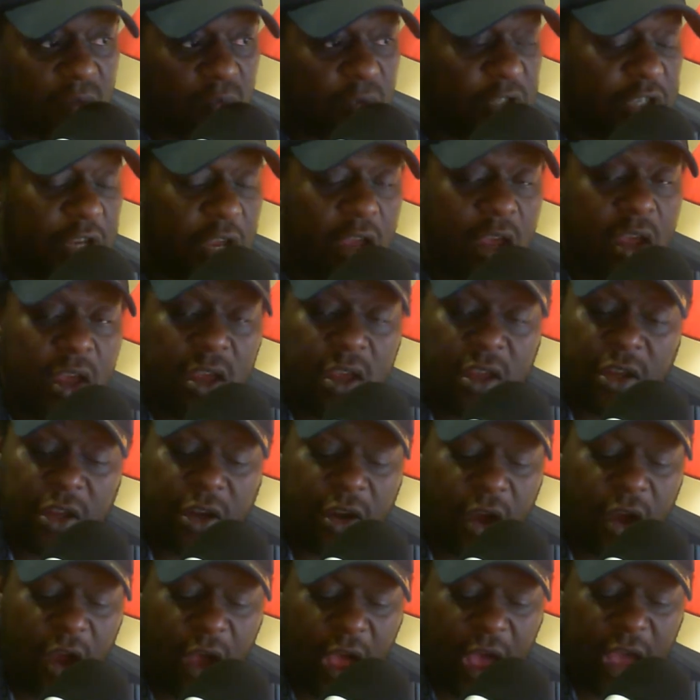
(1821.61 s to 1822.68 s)
Which,
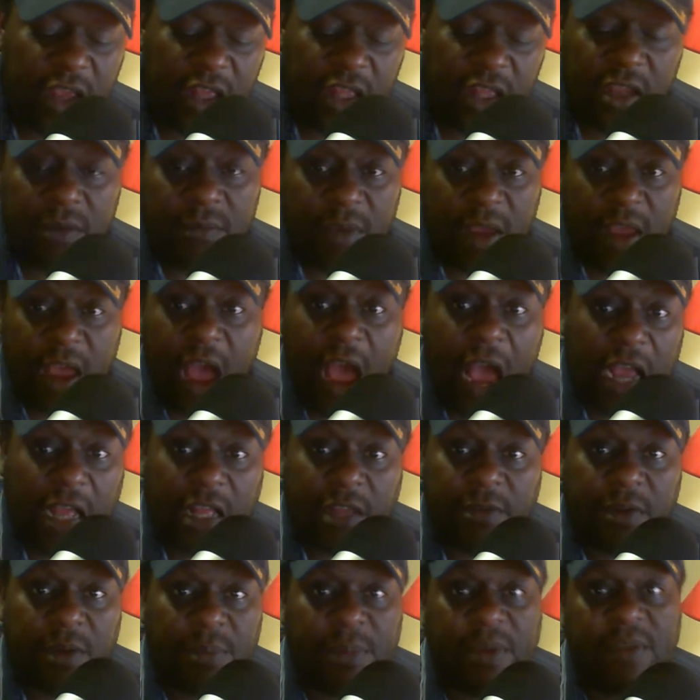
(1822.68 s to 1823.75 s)
I claim
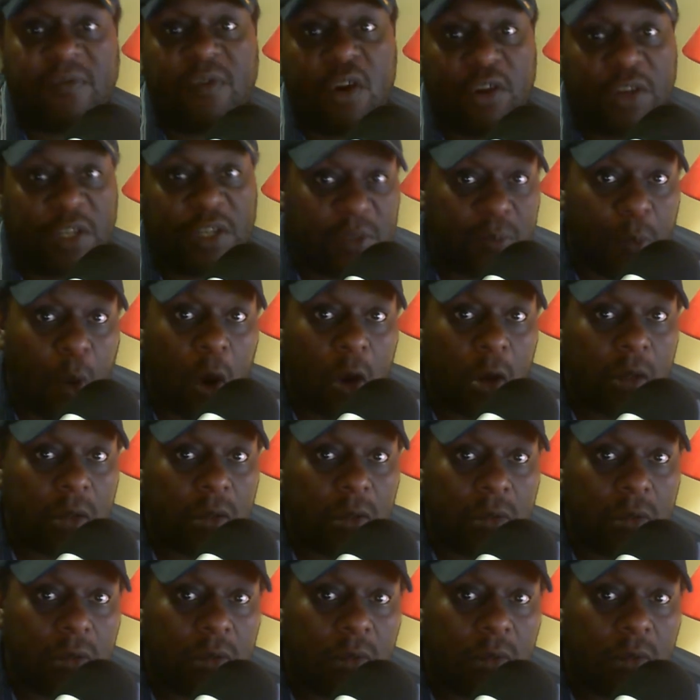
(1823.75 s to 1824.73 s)
to be very smart